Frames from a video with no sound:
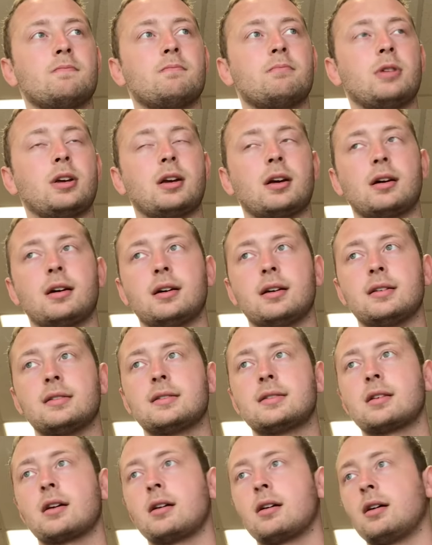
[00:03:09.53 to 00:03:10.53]

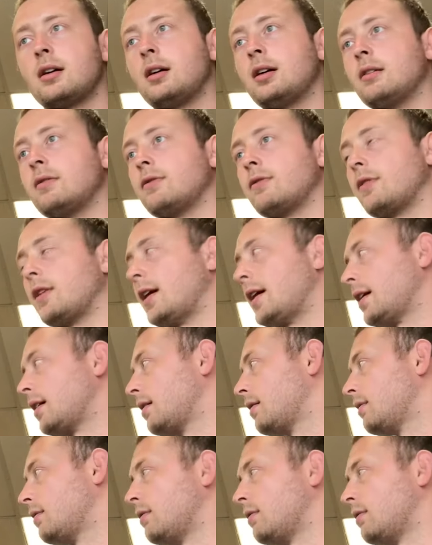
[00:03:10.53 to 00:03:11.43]
because of like